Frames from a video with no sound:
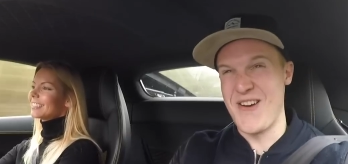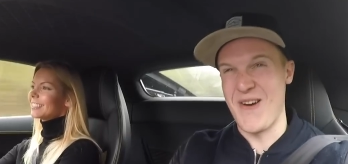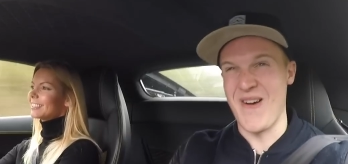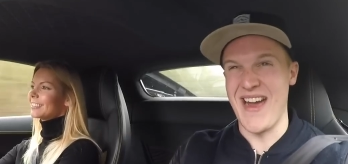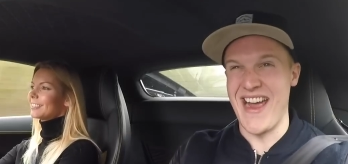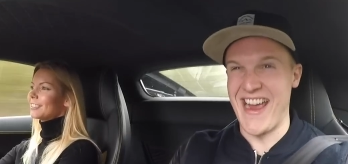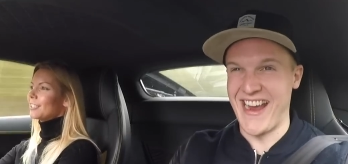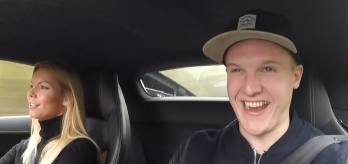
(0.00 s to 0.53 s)

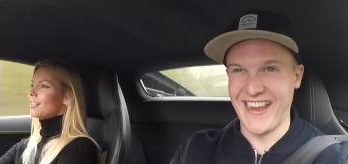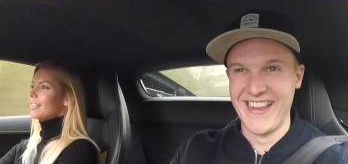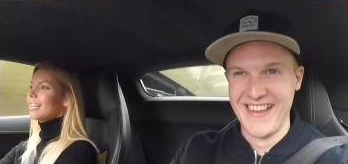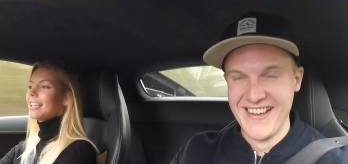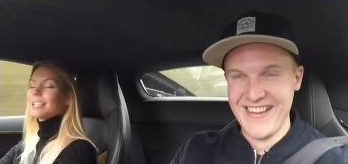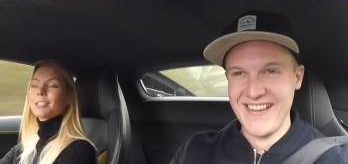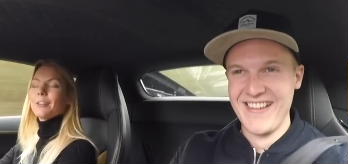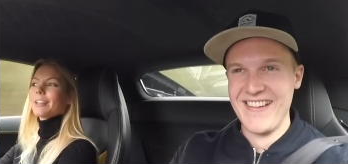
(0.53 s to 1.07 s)
Speaker 1: Quick. It is
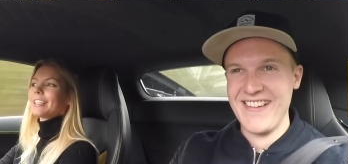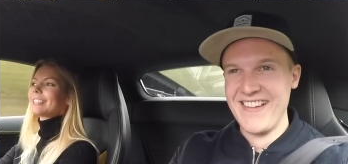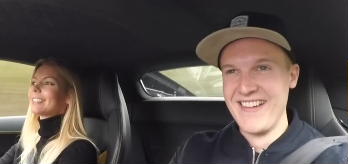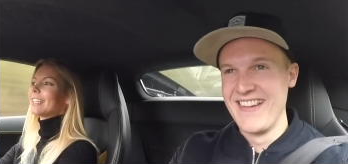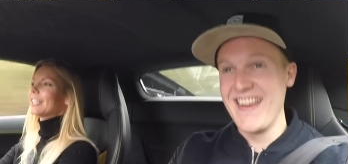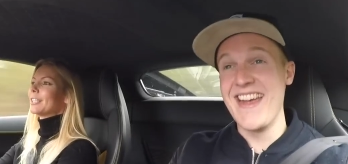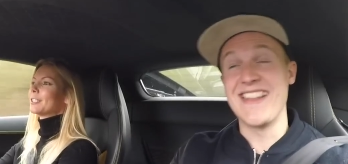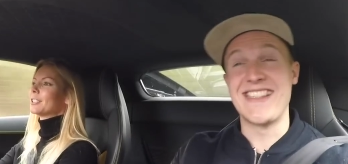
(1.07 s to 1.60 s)
quick,
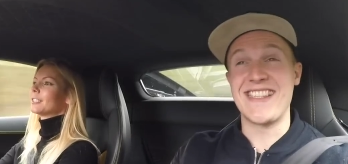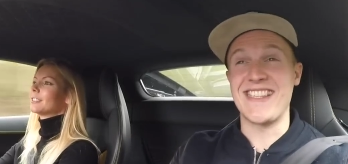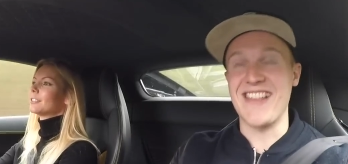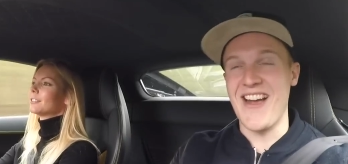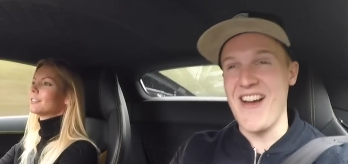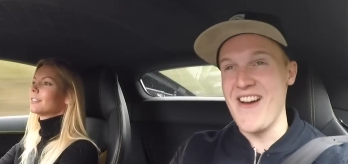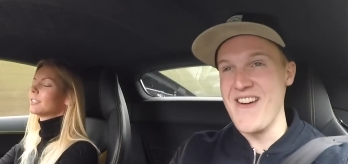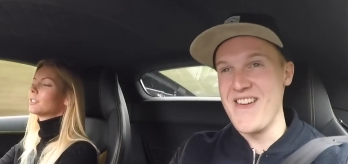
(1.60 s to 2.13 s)
isn't it? It's
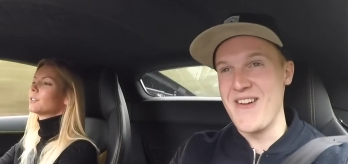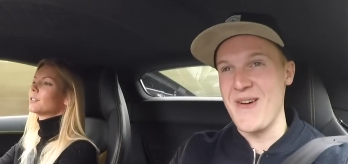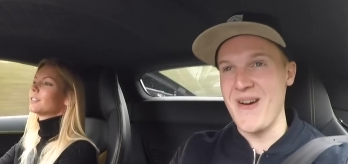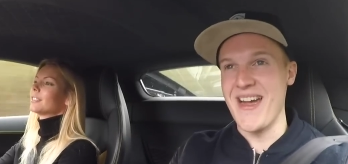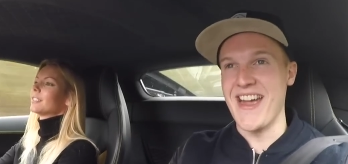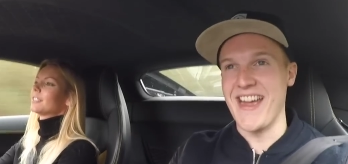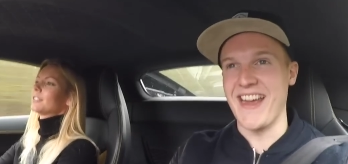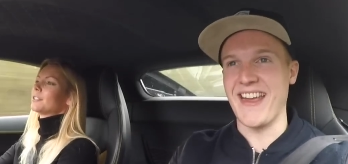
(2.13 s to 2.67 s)
so
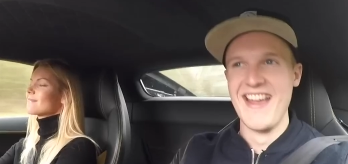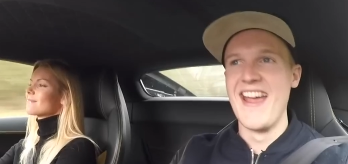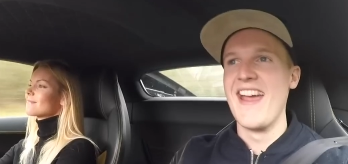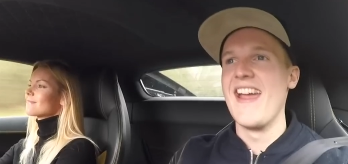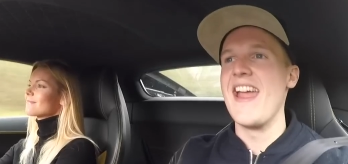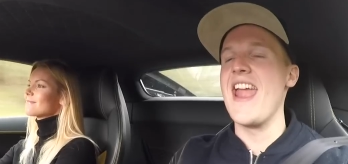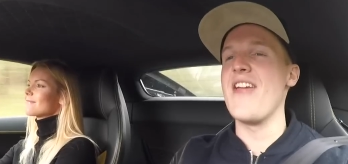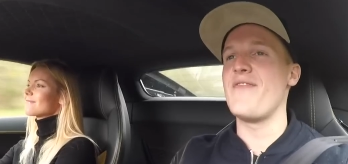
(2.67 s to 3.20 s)
quick.
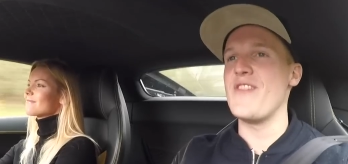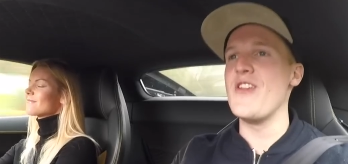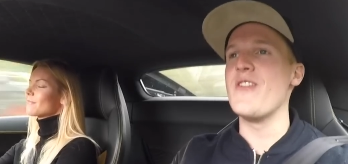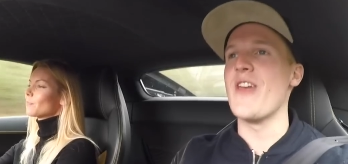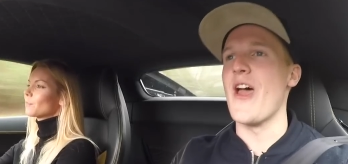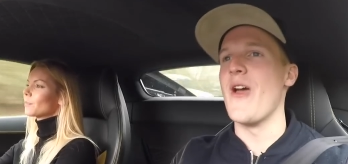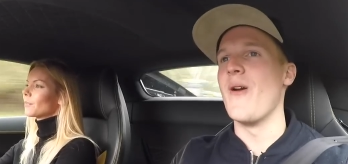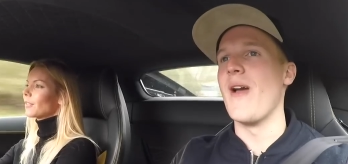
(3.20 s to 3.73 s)
If
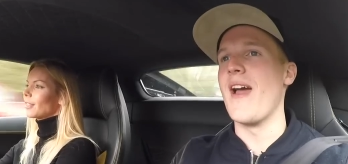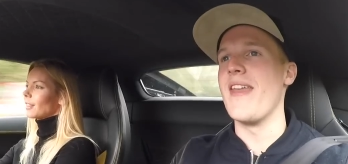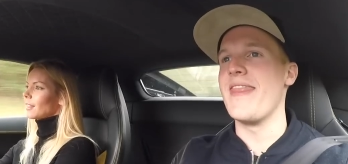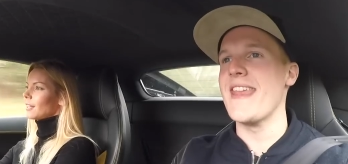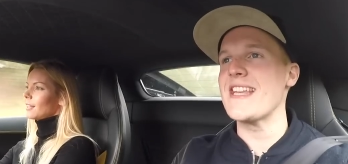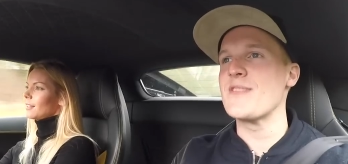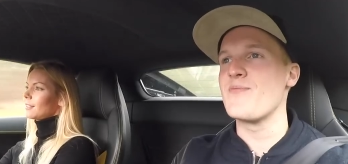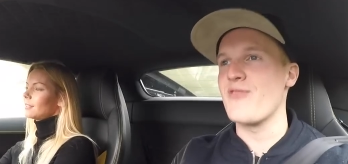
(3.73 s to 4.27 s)
you though,
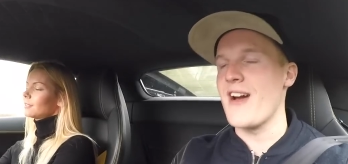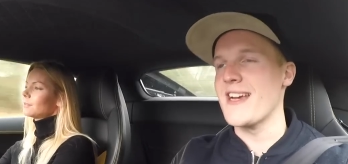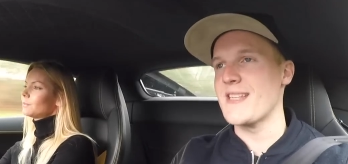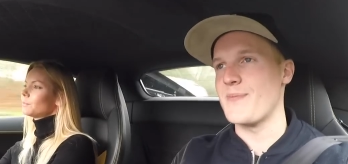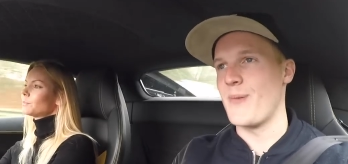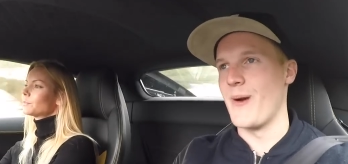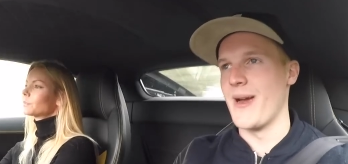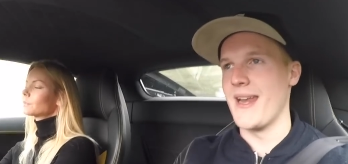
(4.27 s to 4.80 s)
at this
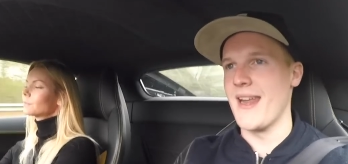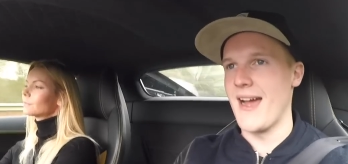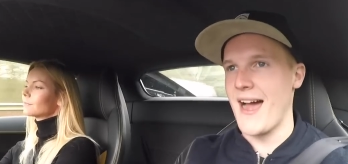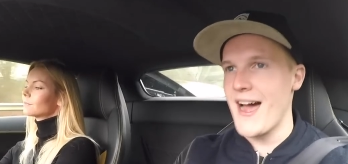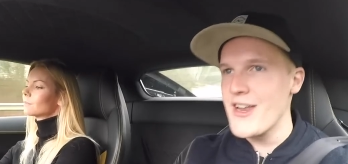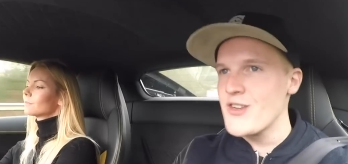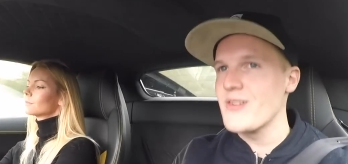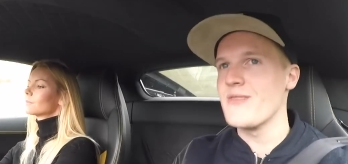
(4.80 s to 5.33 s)
price point,
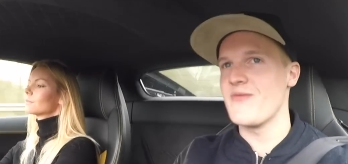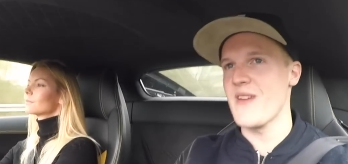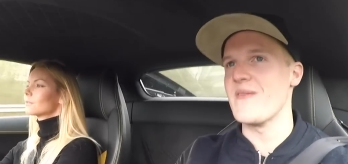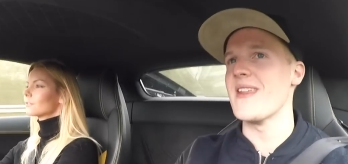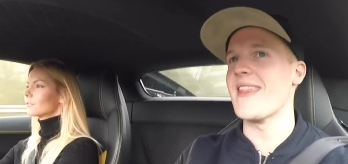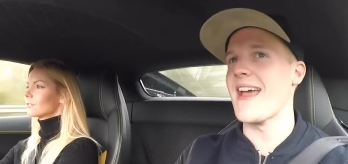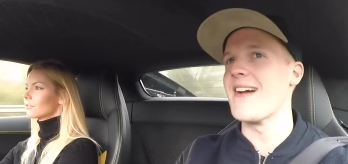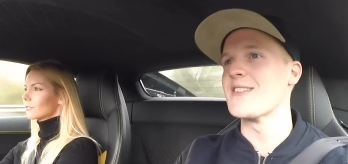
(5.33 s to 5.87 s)
one hundred and
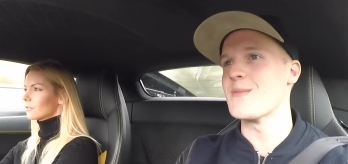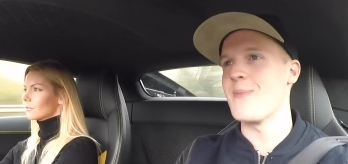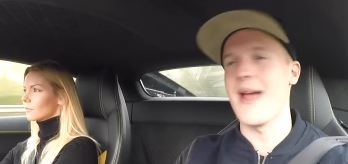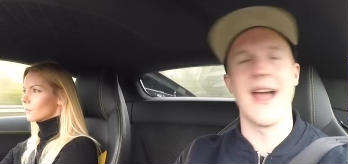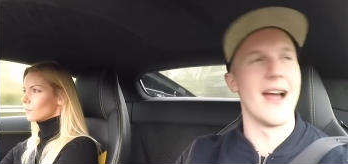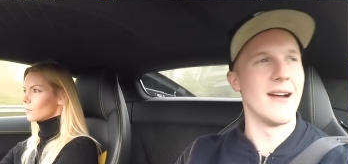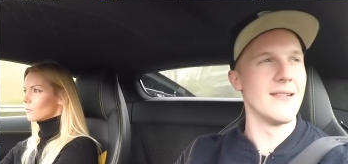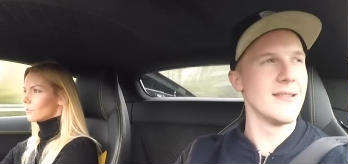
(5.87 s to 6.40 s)
fifty
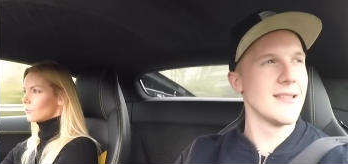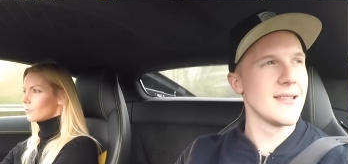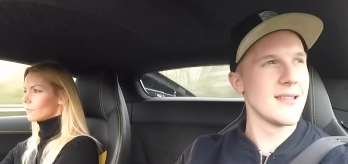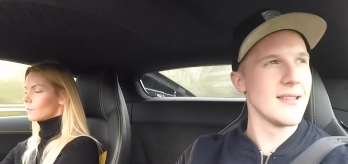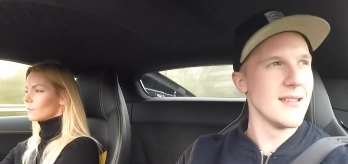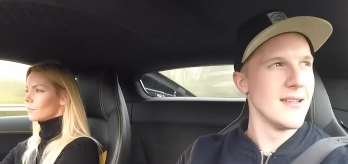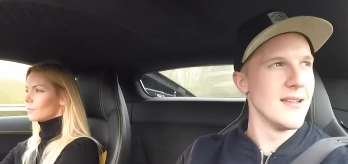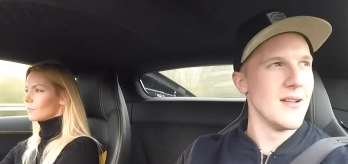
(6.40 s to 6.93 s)
thousand
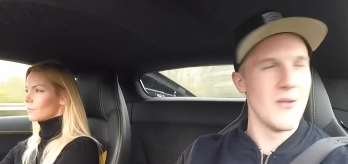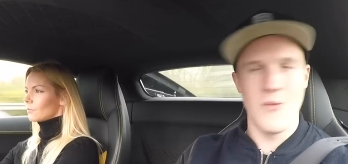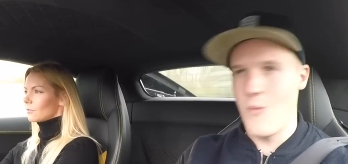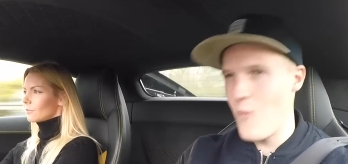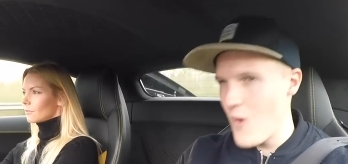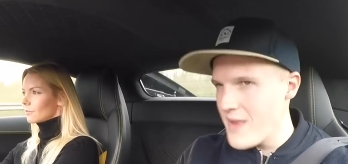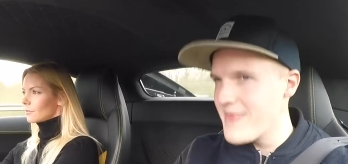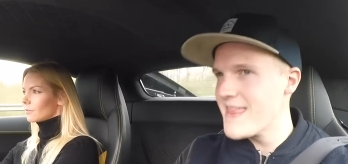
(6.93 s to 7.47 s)
pounds,
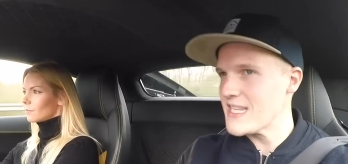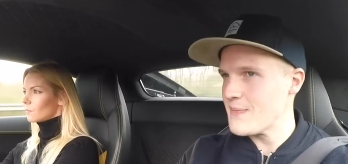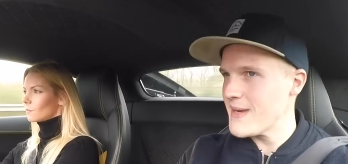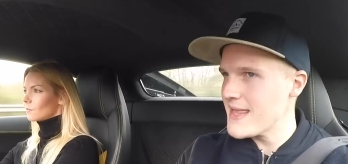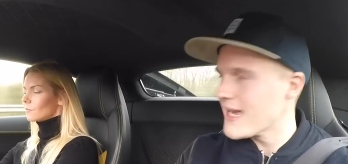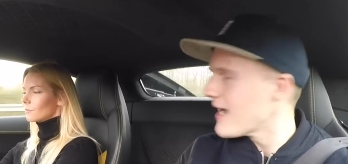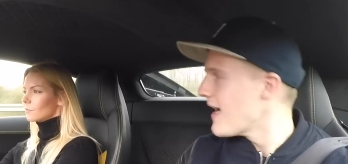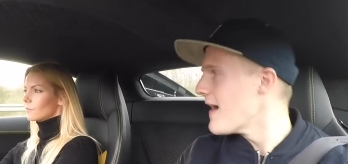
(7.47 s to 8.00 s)
would
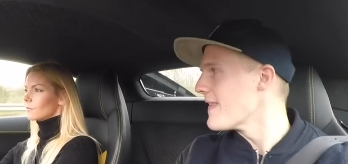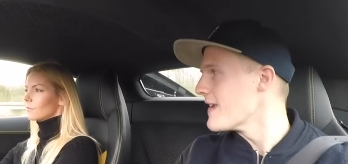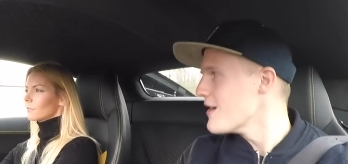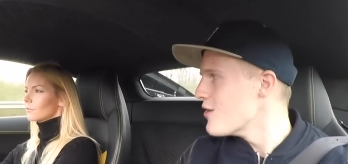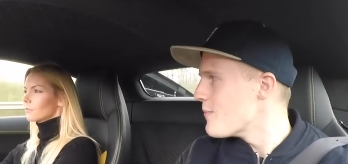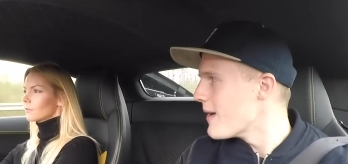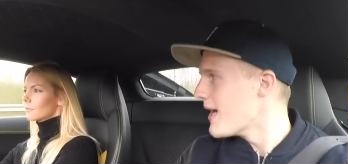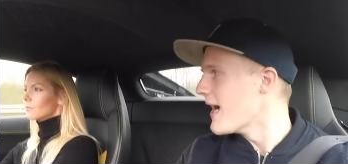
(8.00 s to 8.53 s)
this be the car
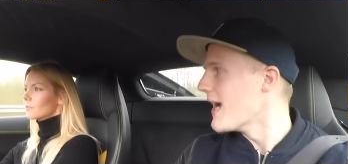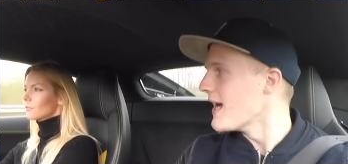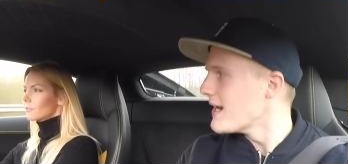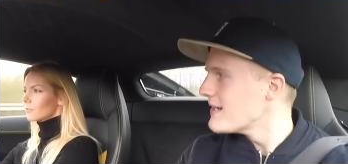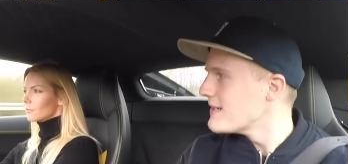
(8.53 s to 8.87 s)
that you'd buy?